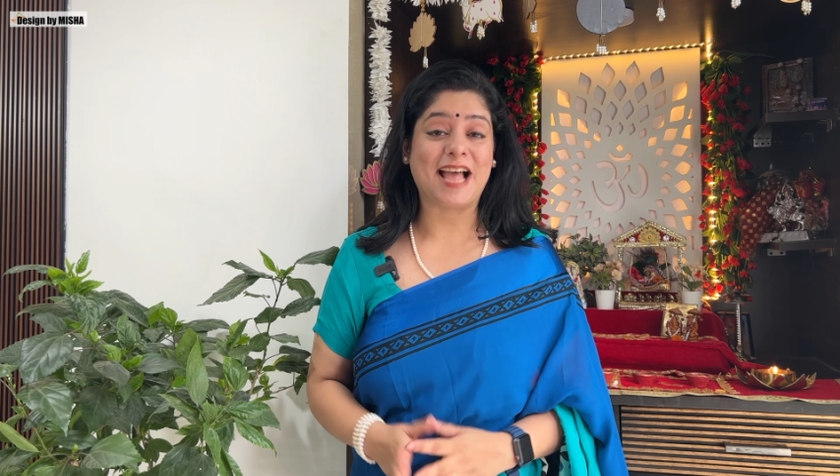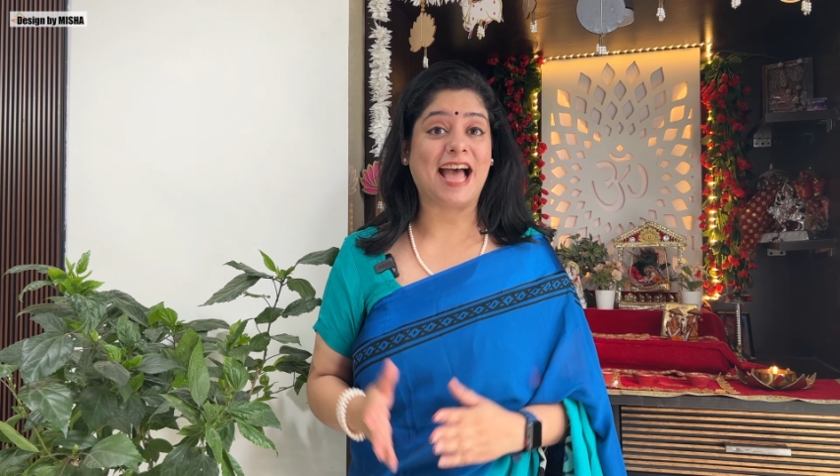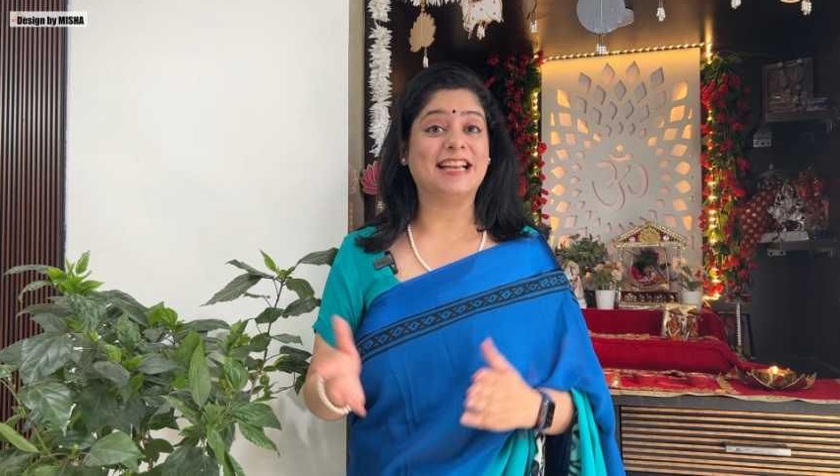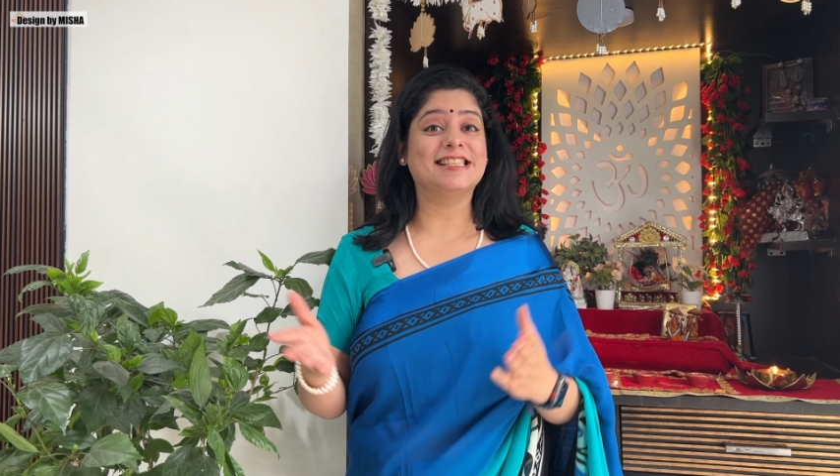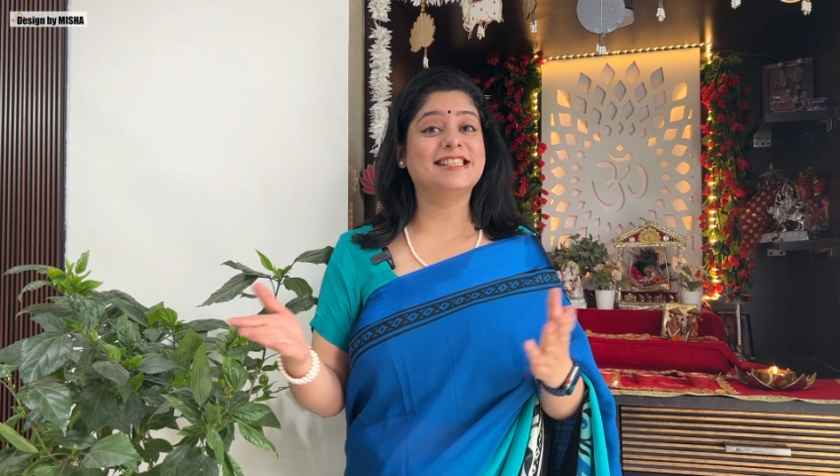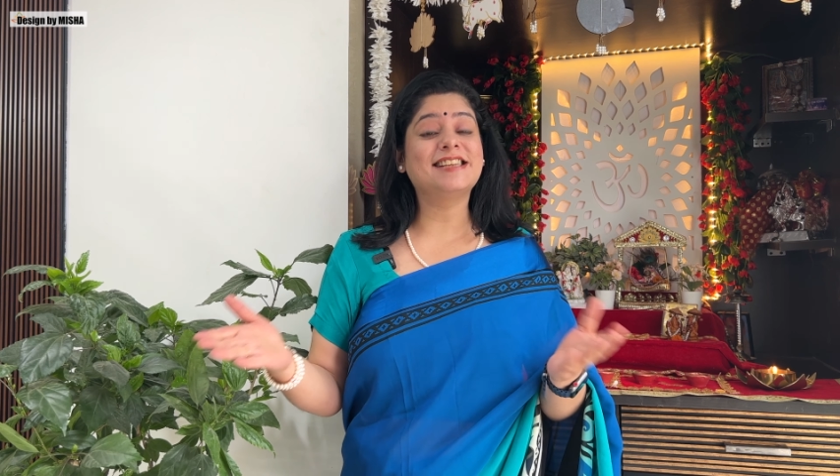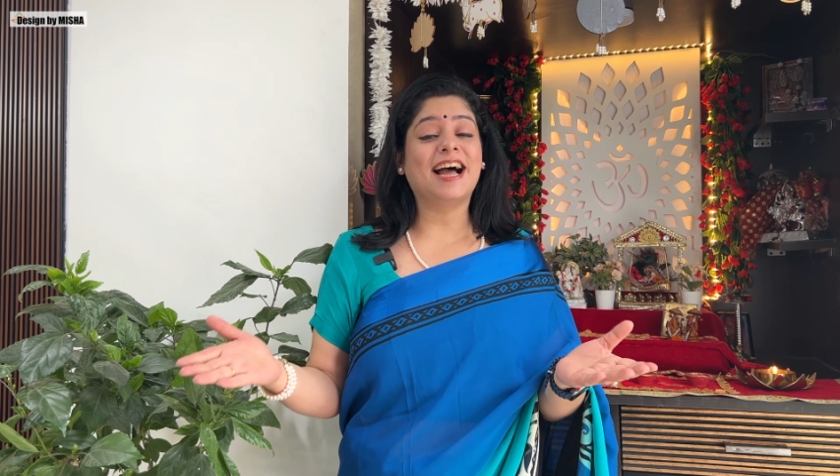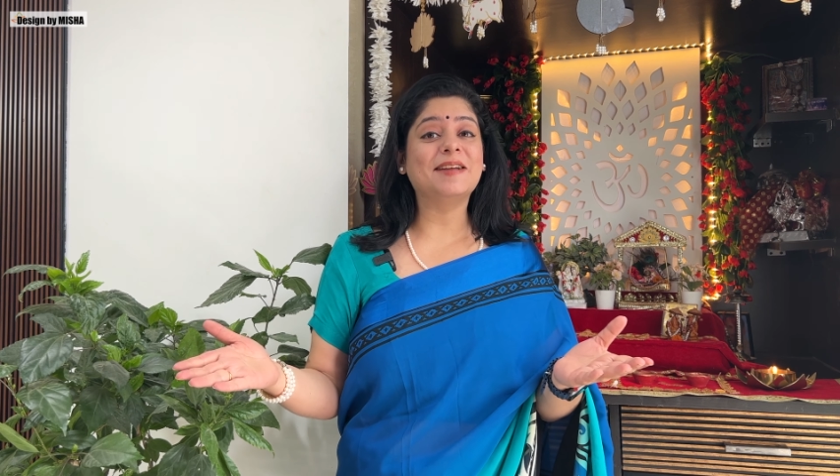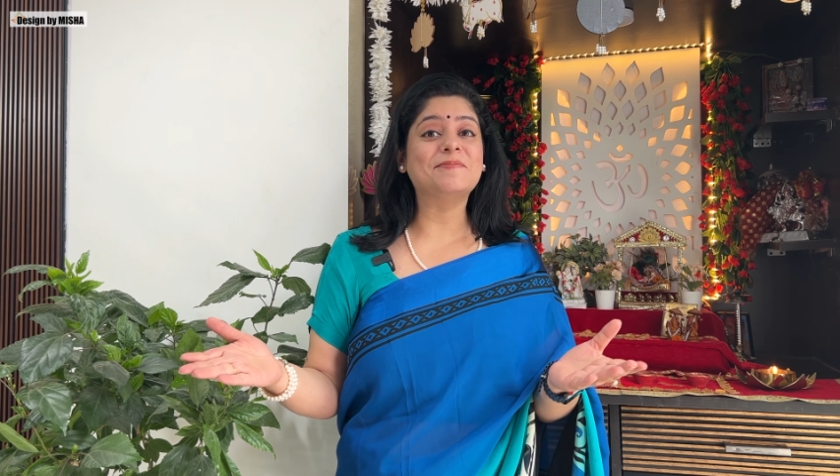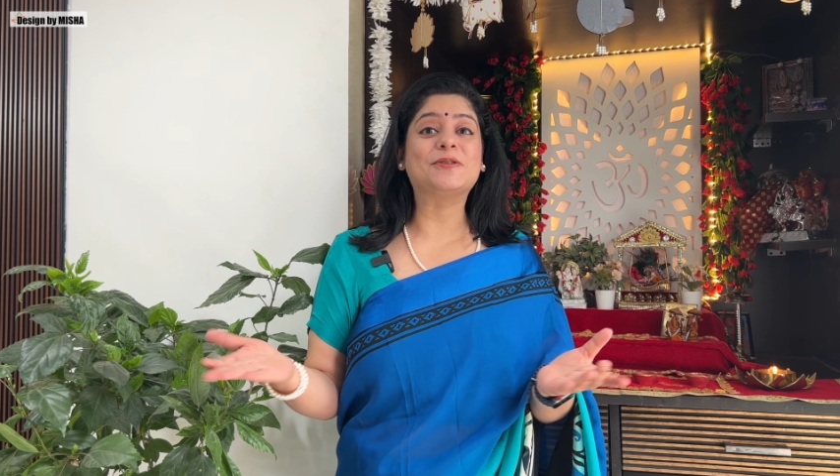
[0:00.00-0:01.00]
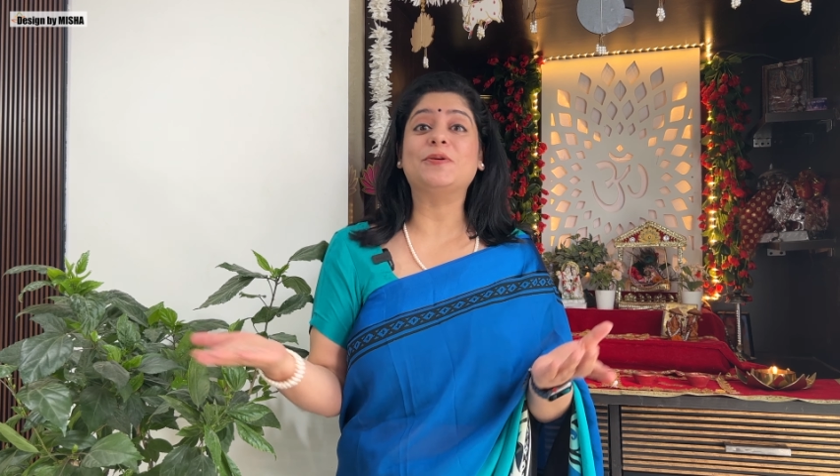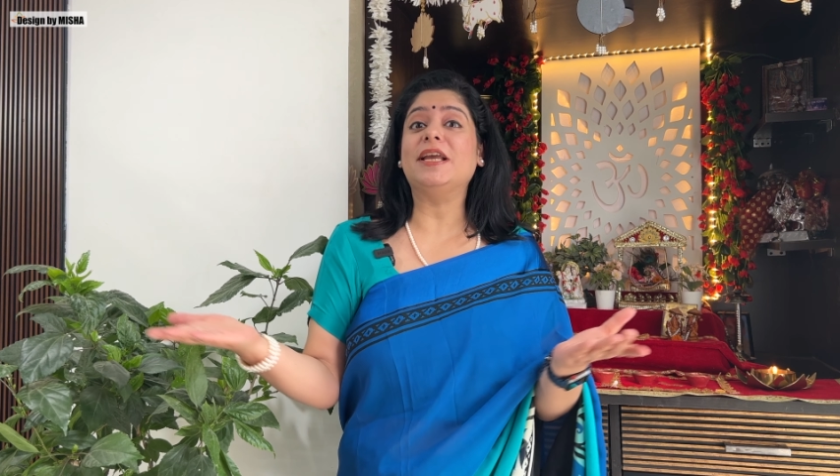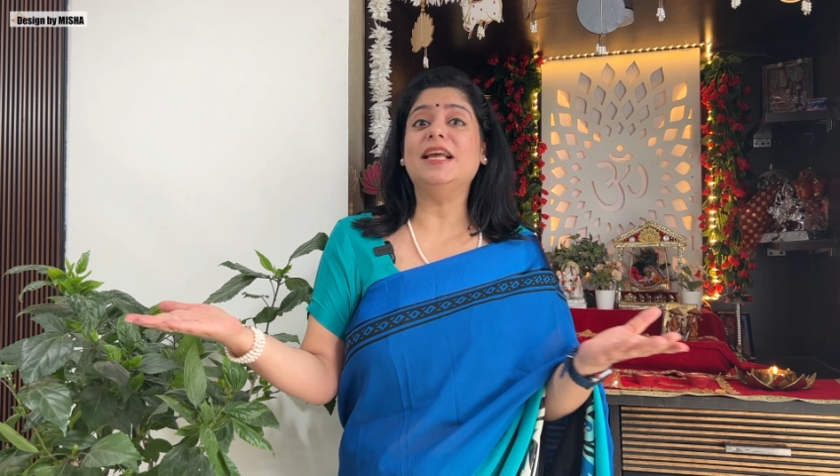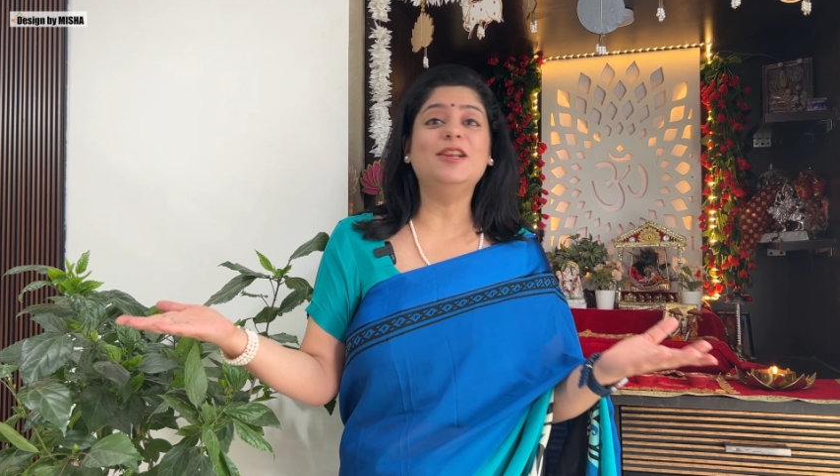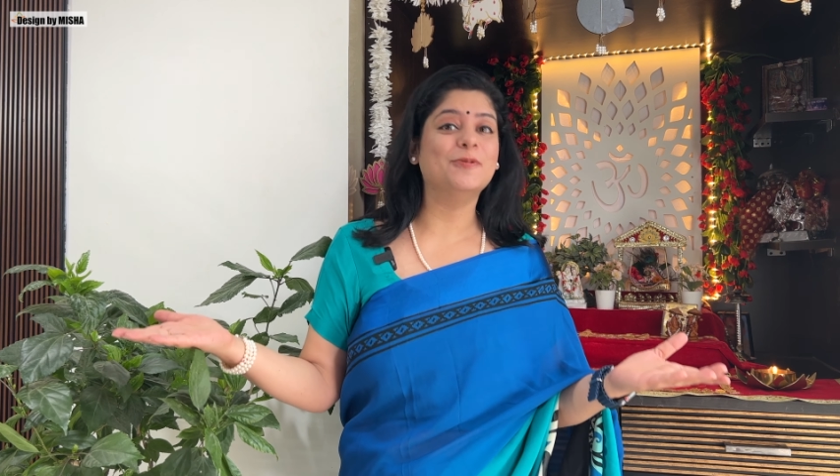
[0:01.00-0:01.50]
and it's time to
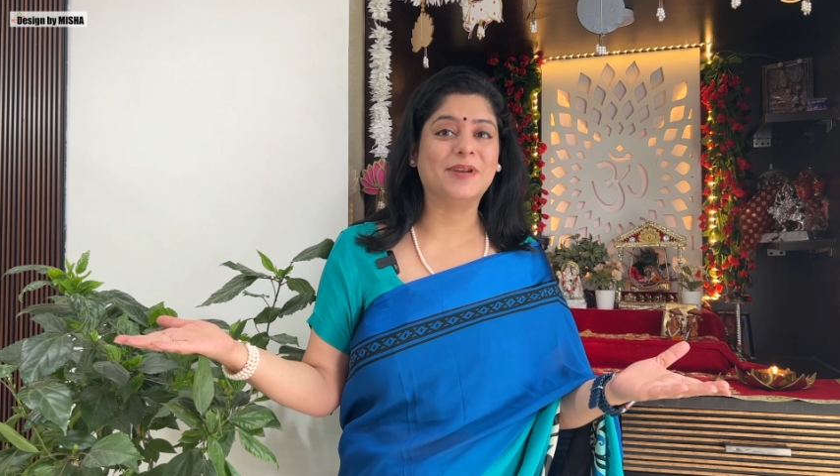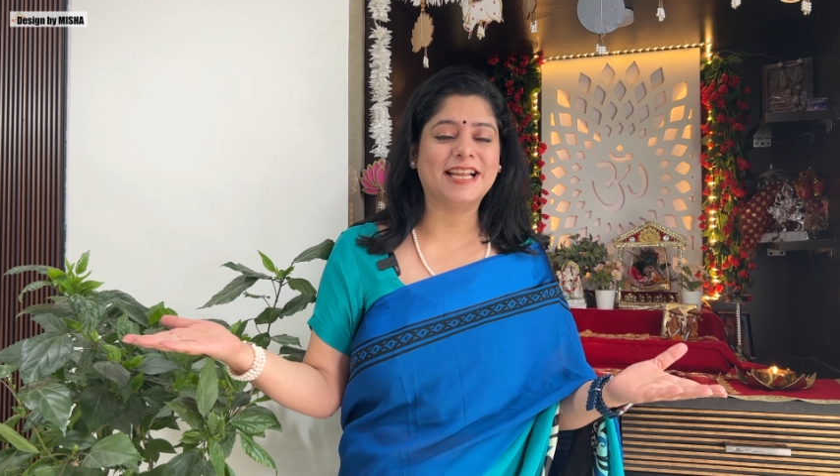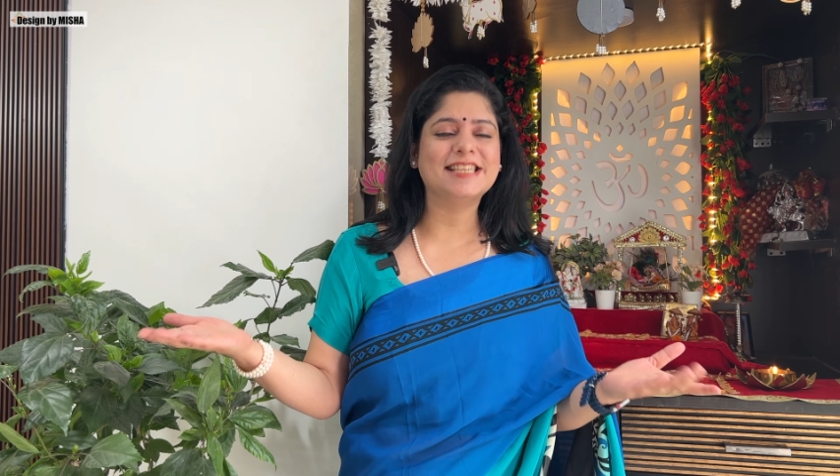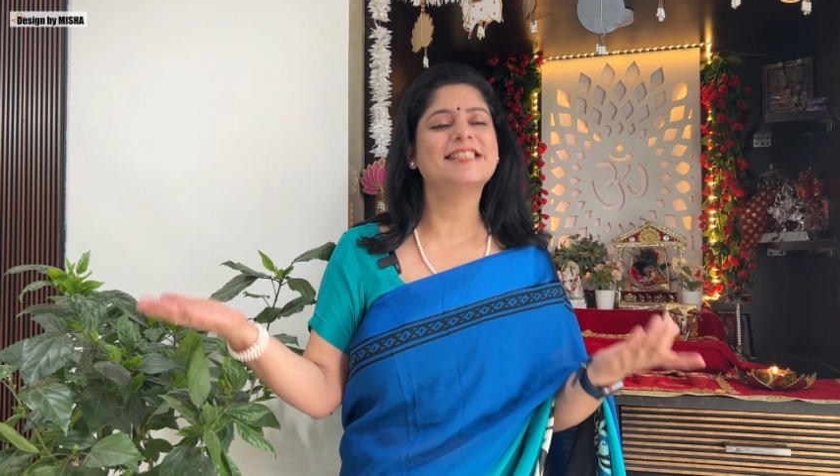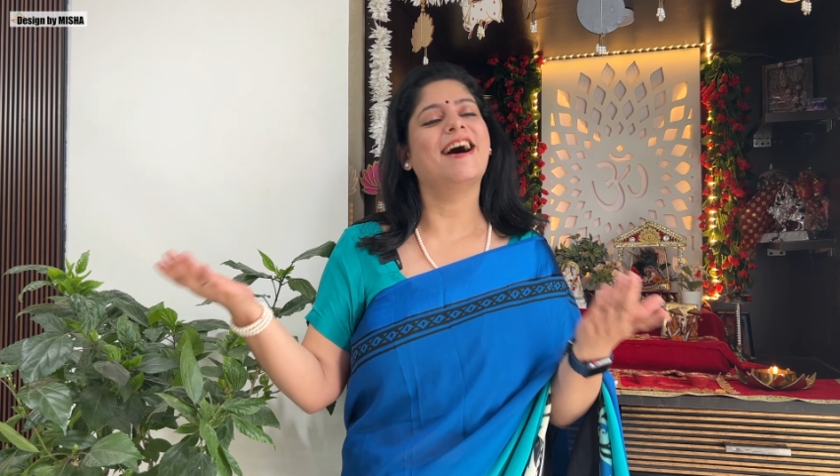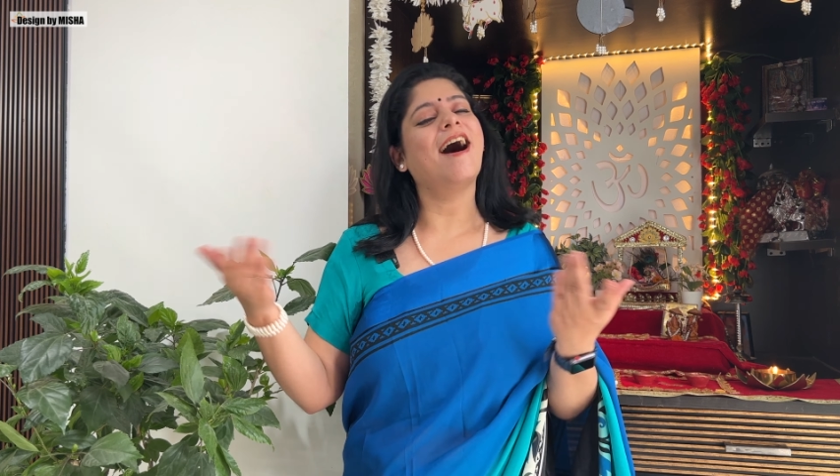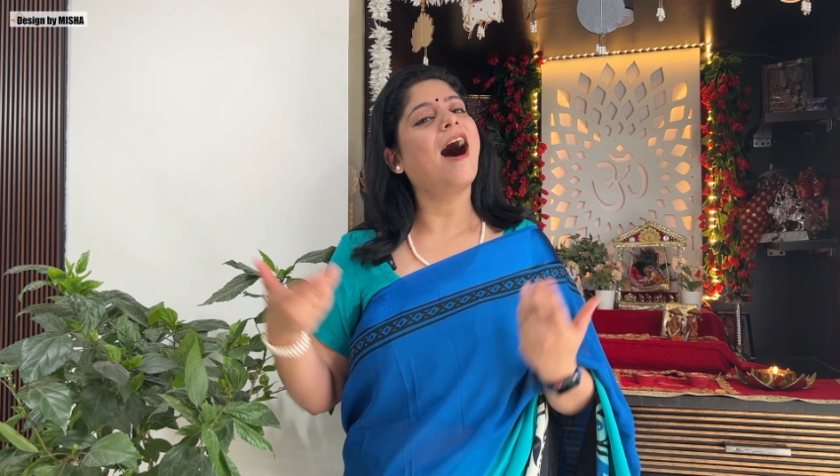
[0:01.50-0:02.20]
illuminate